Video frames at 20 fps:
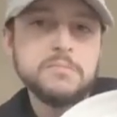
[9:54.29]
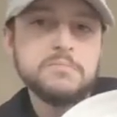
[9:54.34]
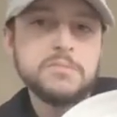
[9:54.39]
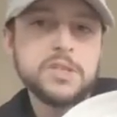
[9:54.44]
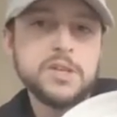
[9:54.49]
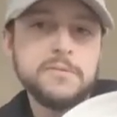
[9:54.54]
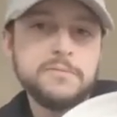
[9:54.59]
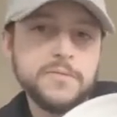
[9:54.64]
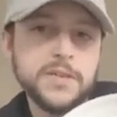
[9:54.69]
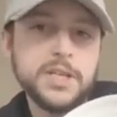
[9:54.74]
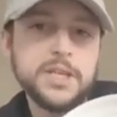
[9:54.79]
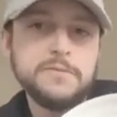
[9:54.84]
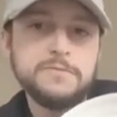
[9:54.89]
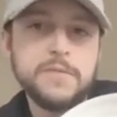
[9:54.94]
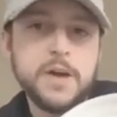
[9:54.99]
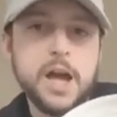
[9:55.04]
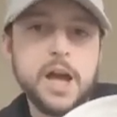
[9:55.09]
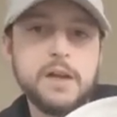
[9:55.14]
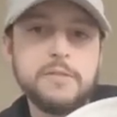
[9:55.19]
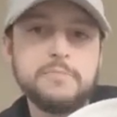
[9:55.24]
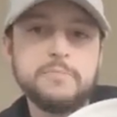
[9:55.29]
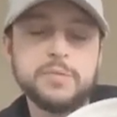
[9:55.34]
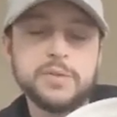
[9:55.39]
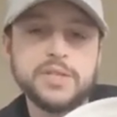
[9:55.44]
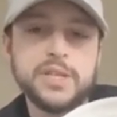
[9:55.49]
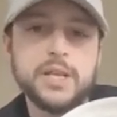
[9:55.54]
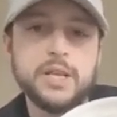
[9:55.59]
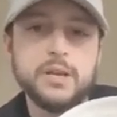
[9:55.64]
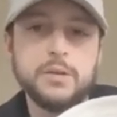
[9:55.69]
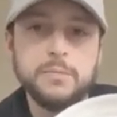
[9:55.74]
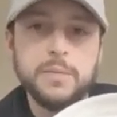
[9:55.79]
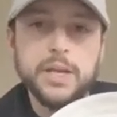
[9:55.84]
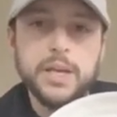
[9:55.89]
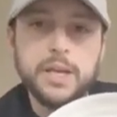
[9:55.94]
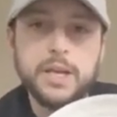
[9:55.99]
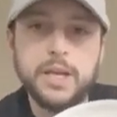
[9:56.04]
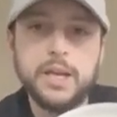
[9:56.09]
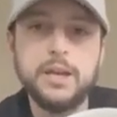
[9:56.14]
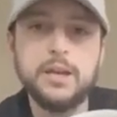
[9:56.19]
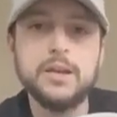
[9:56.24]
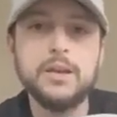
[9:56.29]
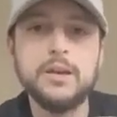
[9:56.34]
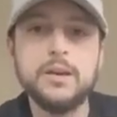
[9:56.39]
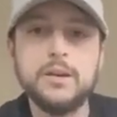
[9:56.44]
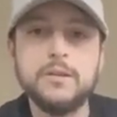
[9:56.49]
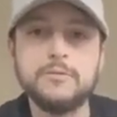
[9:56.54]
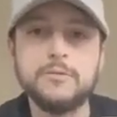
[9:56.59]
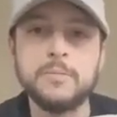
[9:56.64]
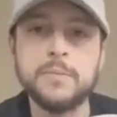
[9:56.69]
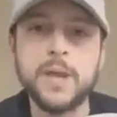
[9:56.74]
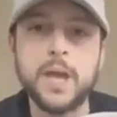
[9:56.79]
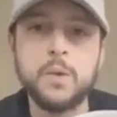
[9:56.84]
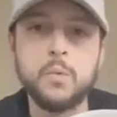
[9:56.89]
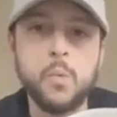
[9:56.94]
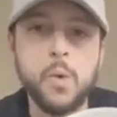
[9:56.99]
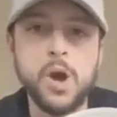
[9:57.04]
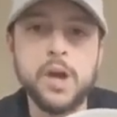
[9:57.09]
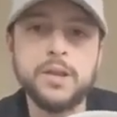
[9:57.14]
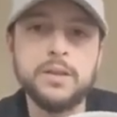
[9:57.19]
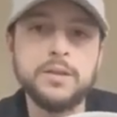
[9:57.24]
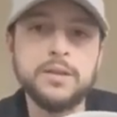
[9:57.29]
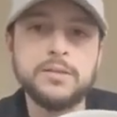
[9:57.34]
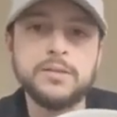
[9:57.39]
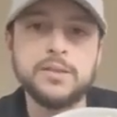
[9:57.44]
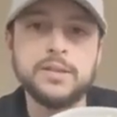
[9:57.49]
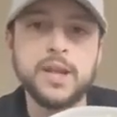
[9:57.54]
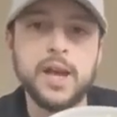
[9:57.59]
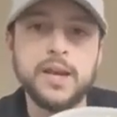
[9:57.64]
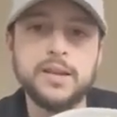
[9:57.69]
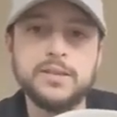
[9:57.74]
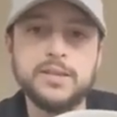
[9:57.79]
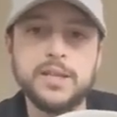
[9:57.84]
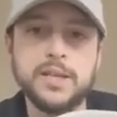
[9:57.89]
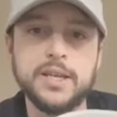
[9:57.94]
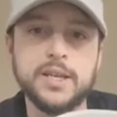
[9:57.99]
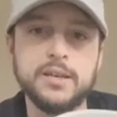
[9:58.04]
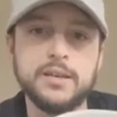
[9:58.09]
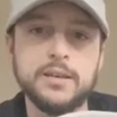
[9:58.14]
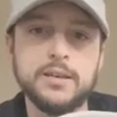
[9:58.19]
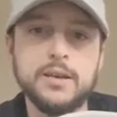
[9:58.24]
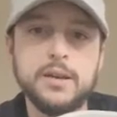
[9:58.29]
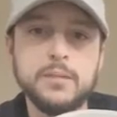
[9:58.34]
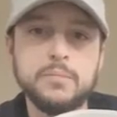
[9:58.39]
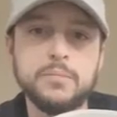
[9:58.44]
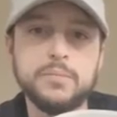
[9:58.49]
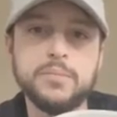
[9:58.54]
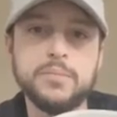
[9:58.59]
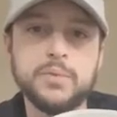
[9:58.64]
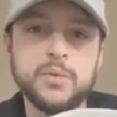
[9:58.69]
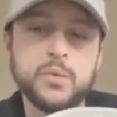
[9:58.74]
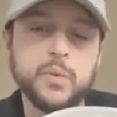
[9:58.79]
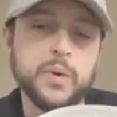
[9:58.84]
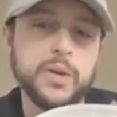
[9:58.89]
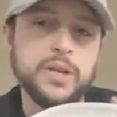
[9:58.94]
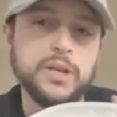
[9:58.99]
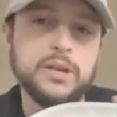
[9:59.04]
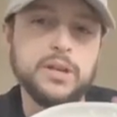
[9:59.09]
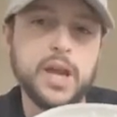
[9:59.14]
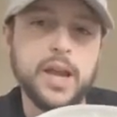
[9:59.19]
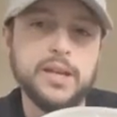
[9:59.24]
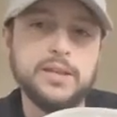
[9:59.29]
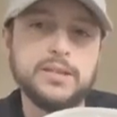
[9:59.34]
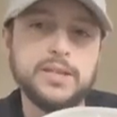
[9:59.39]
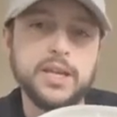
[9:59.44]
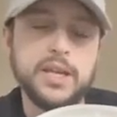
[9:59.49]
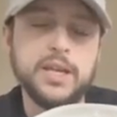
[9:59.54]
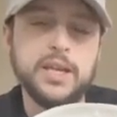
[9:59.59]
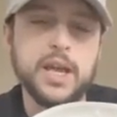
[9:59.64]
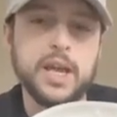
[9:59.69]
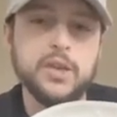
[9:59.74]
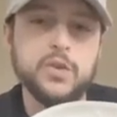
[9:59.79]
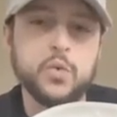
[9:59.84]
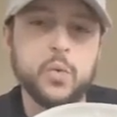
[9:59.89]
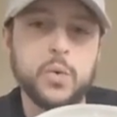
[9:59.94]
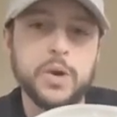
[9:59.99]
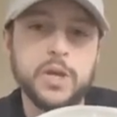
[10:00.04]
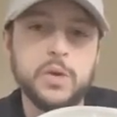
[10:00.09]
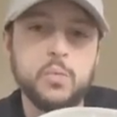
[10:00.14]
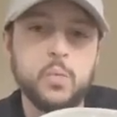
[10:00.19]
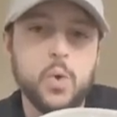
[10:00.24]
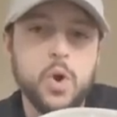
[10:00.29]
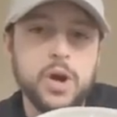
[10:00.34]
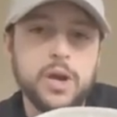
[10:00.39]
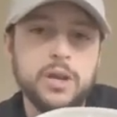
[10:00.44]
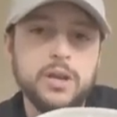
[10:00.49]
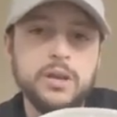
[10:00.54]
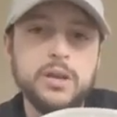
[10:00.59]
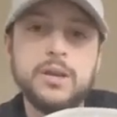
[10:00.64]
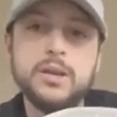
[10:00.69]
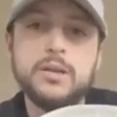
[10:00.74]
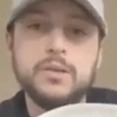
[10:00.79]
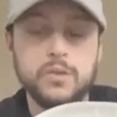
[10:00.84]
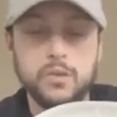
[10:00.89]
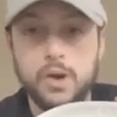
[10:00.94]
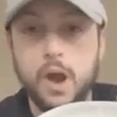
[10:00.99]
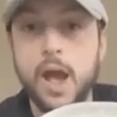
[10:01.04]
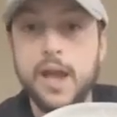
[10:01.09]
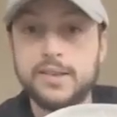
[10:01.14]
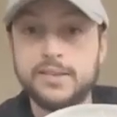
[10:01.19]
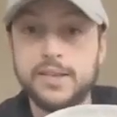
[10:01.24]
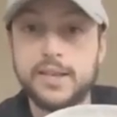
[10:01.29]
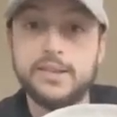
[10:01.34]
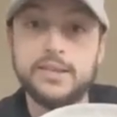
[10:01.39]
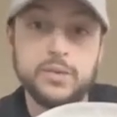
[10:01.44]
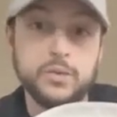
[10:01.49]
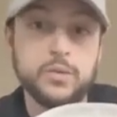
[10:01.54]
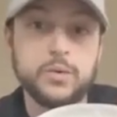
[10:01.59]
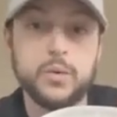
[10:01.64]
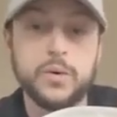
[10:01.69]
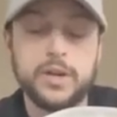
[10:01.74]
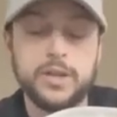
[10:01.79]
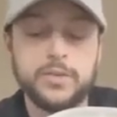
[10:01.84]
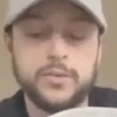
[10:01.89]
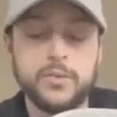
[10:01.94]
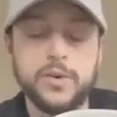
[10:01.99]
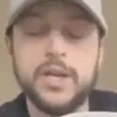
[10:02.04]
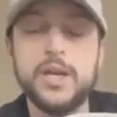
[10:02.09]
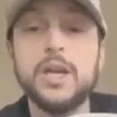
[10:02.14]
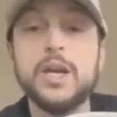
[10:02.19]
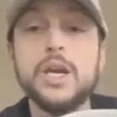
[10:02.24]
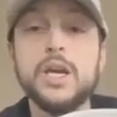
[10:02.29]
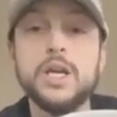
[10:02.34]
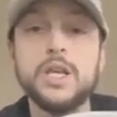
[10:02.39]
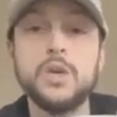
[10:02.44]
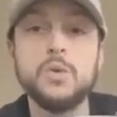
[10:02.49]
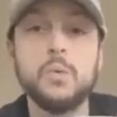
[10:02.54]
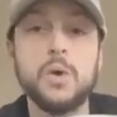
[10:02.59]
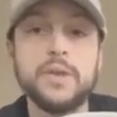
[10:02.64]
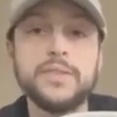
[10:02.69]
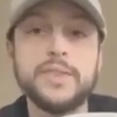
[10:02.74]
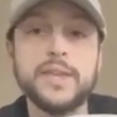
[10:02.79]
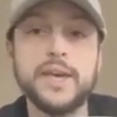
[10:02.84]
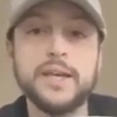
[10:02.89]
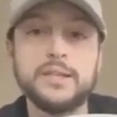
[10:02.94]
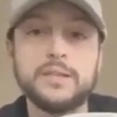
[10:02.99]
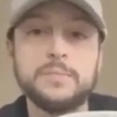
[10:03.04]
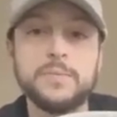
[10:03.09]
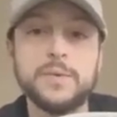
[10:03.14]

to 55% humidity from day 1 to 19. between 19 and 21, or I say till 23, you want that to